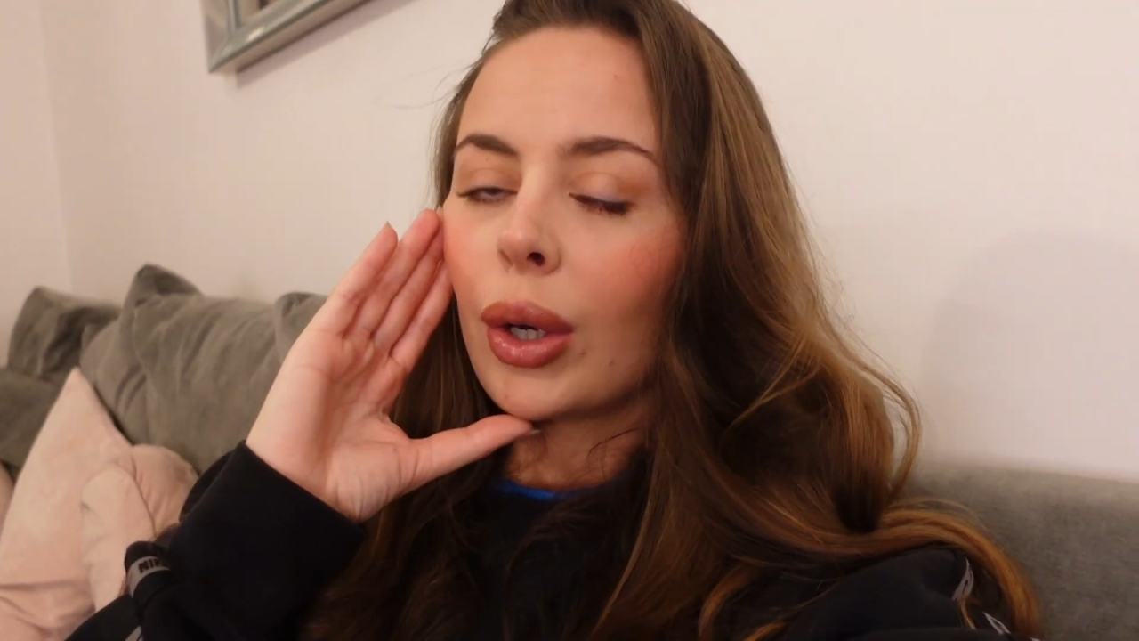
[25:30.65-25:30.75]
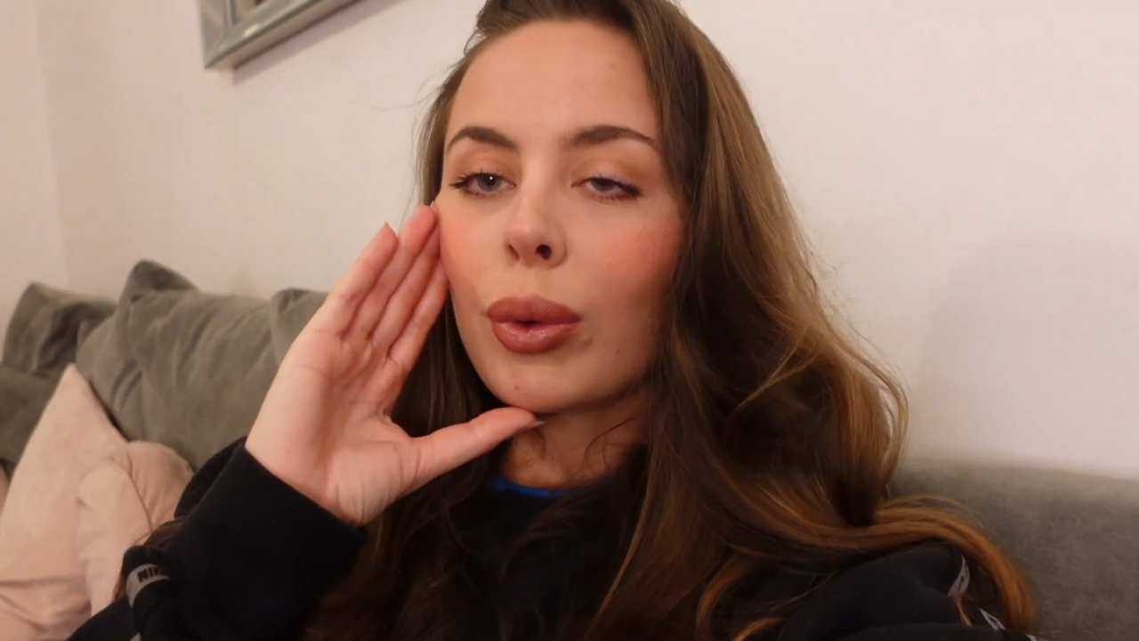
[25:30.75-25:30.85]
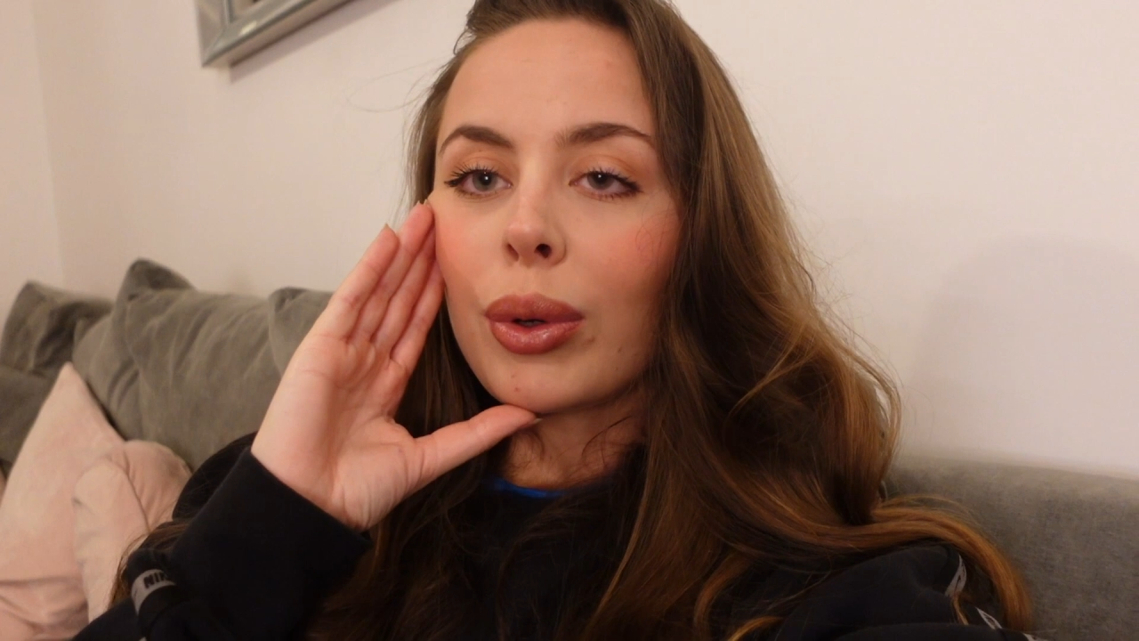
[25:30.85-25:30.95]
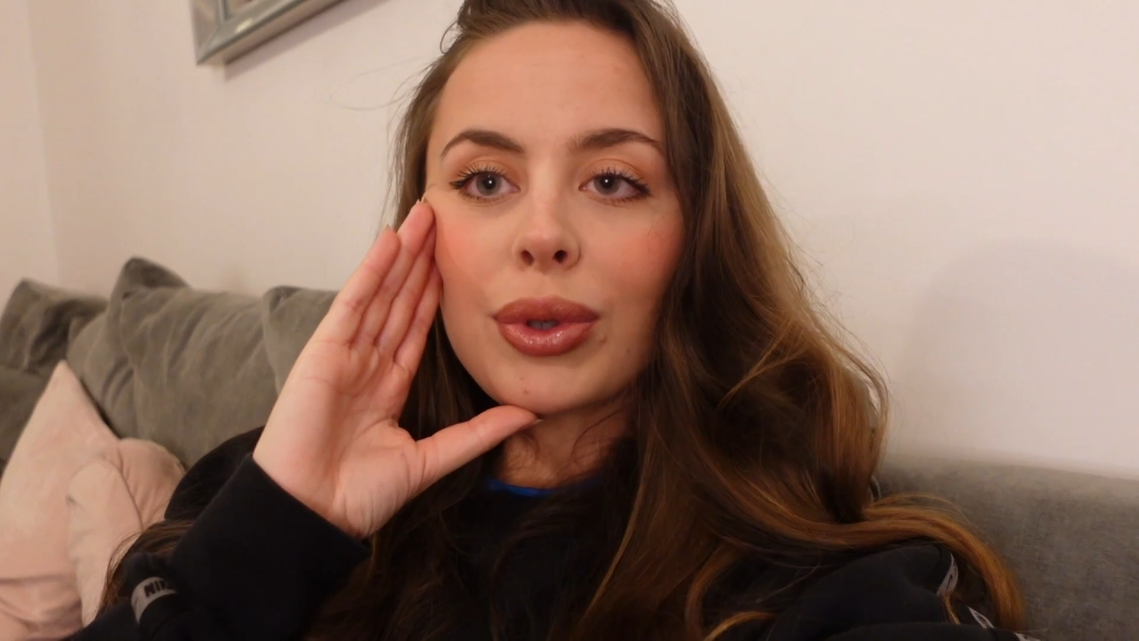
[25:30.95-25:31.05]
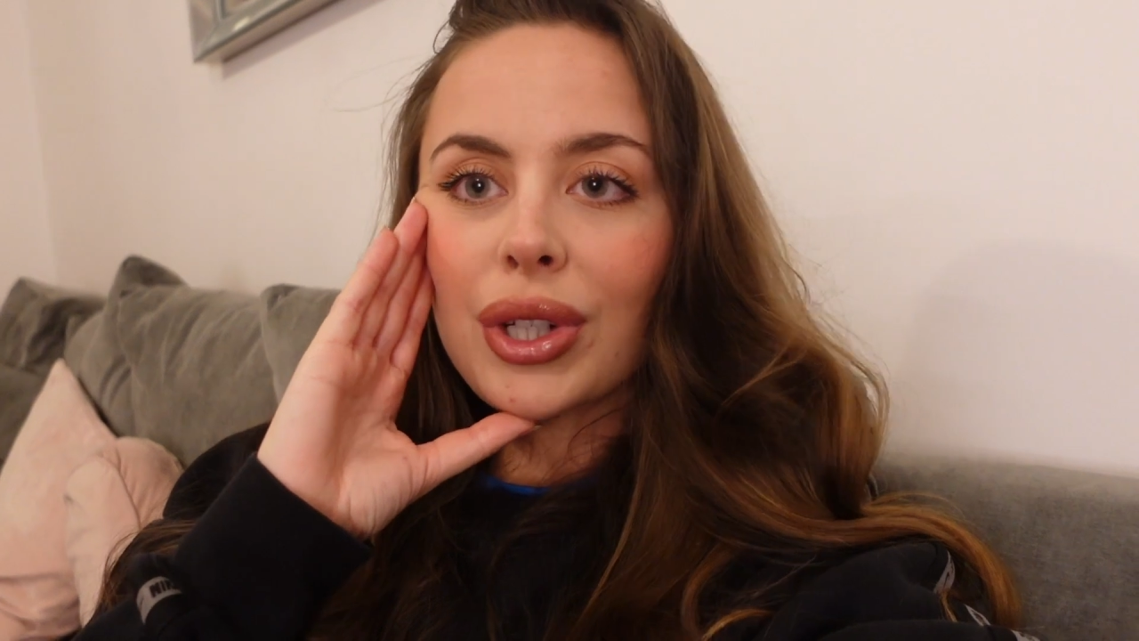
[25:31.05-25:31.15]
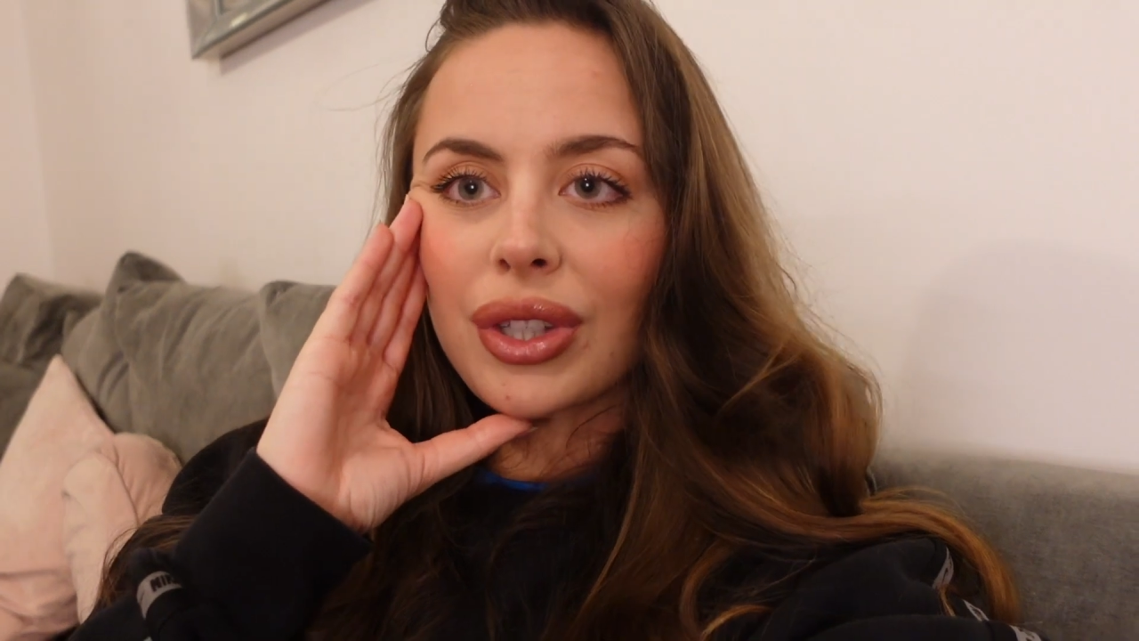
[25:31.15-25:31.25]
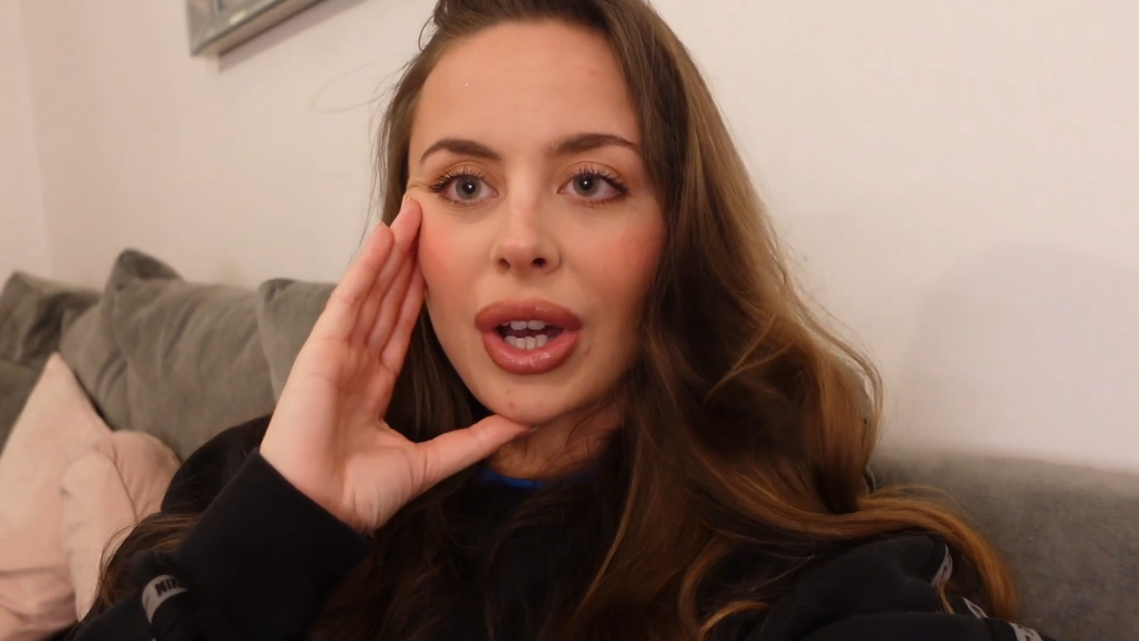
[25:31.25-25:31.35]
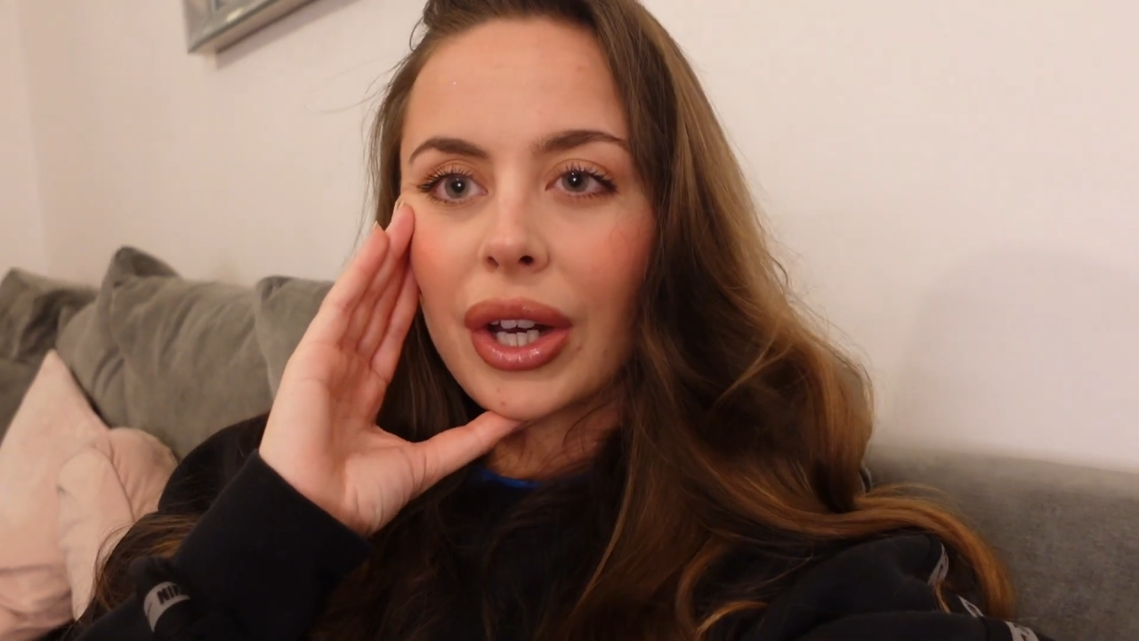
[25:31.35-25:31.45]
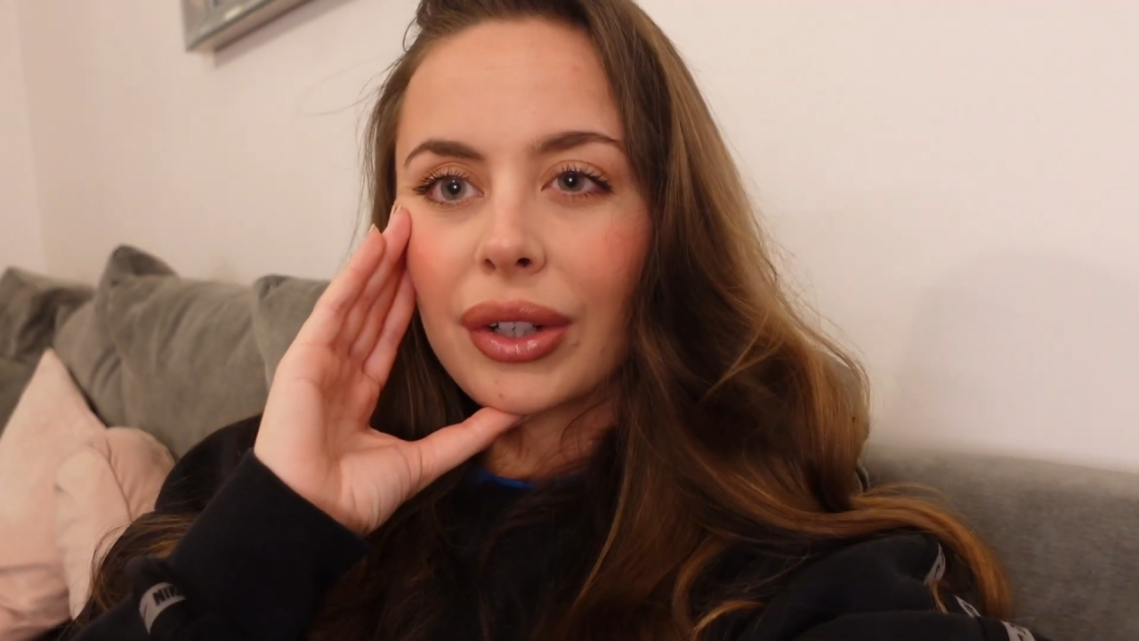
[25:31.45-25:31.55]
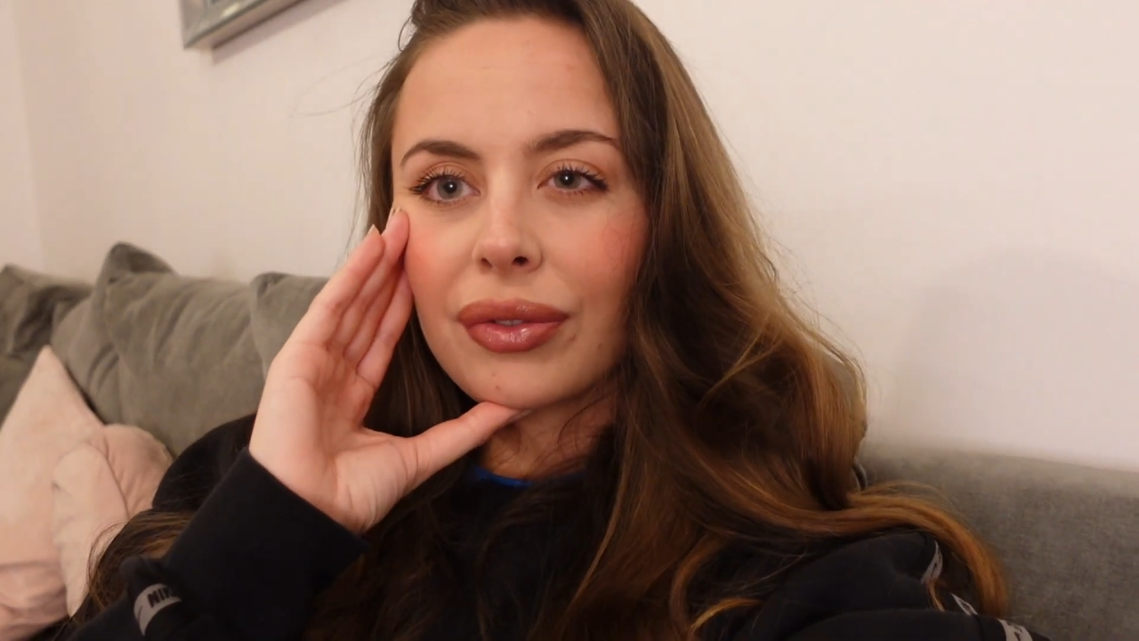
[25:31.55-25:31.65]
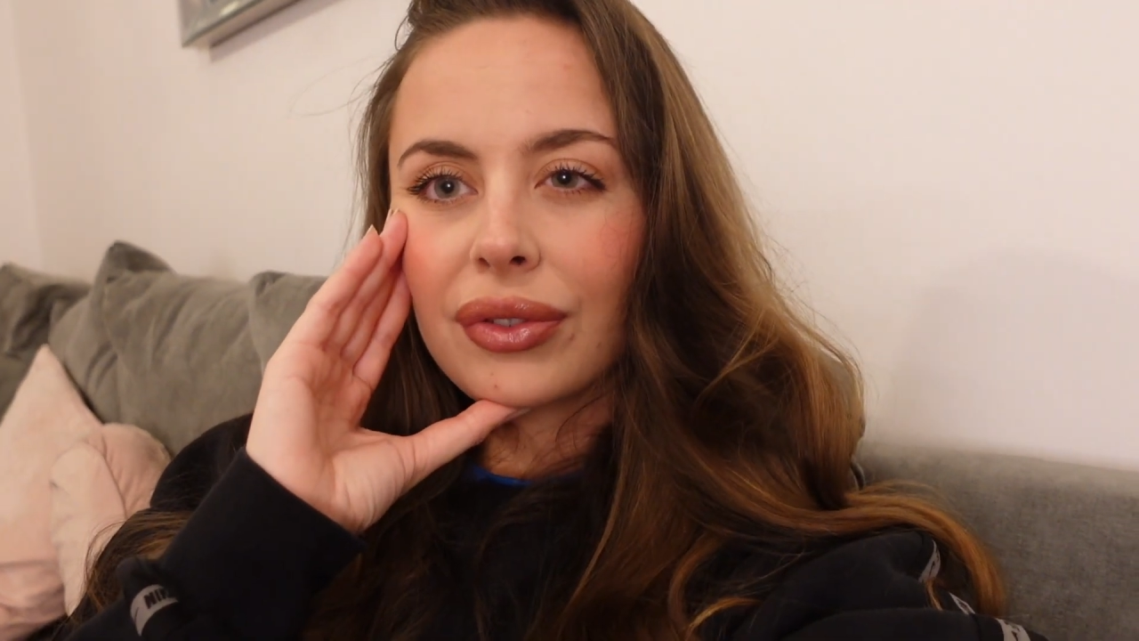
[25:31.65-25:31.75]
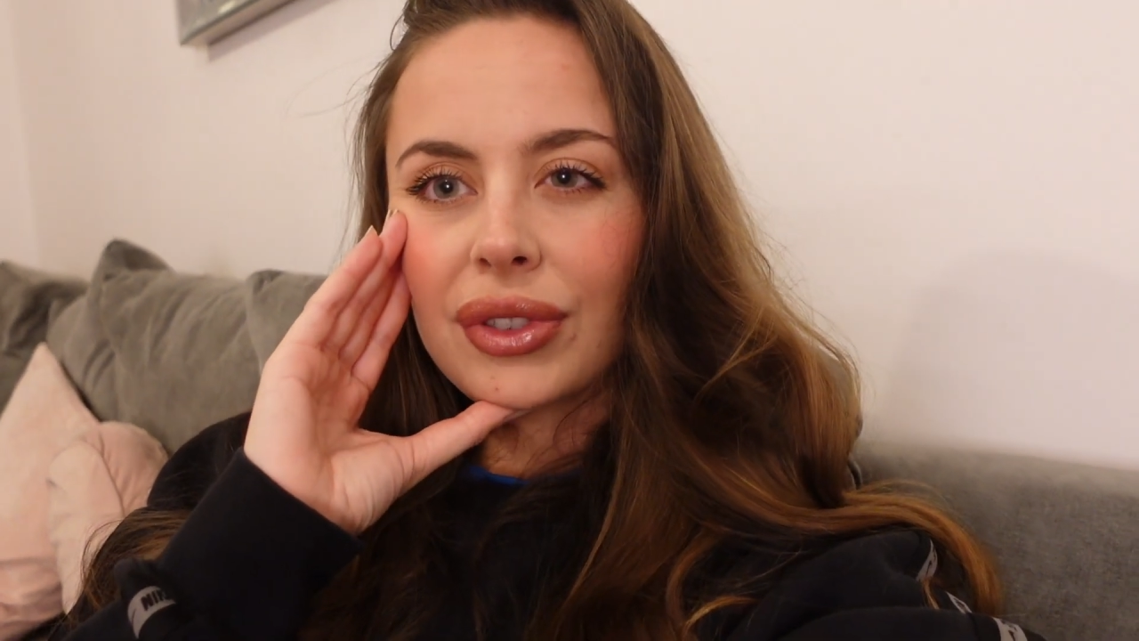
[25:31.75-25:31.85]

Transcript: we were just kind of